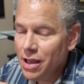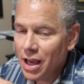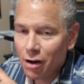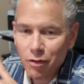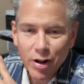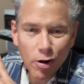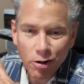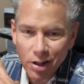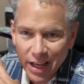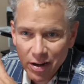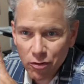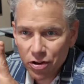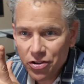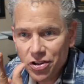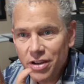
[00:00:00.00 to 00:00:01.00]
I ran all
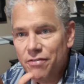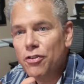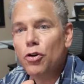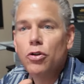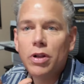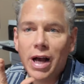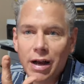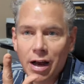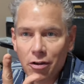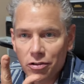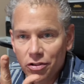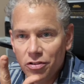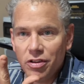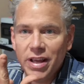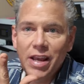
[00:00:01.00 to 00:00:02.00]
Landry seafood
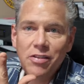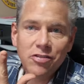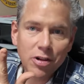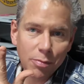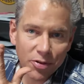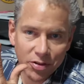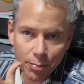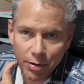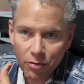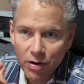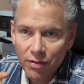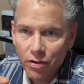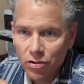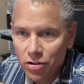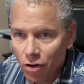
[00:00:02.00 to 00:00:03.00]
houses east of the Mississippi
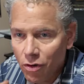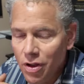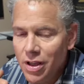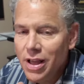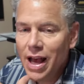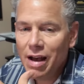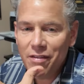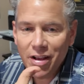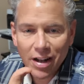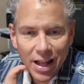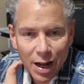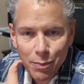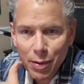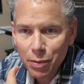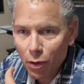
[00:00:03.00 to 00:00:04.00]
River. So I've had a
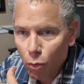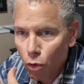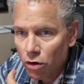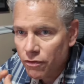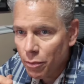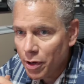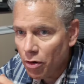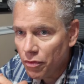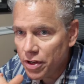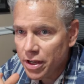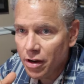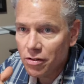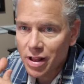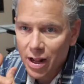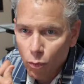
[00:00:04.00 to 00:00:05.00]
lot of people that work for me over the
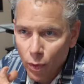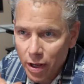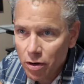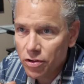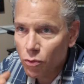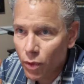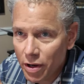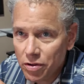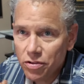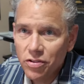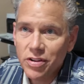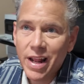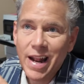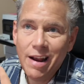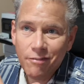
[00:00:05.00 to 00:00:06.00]
years, a lot of waiters and
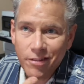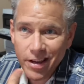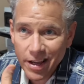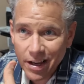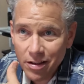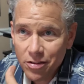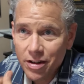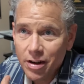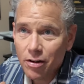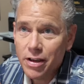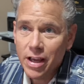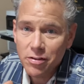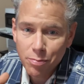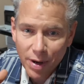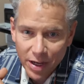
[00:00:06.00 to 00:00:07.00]
waitresses that have kids, and their
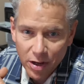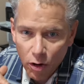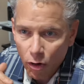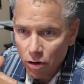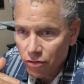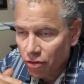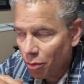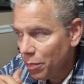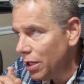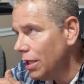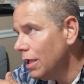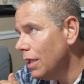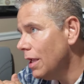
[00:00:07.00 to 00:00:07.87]
kids buy cars from me.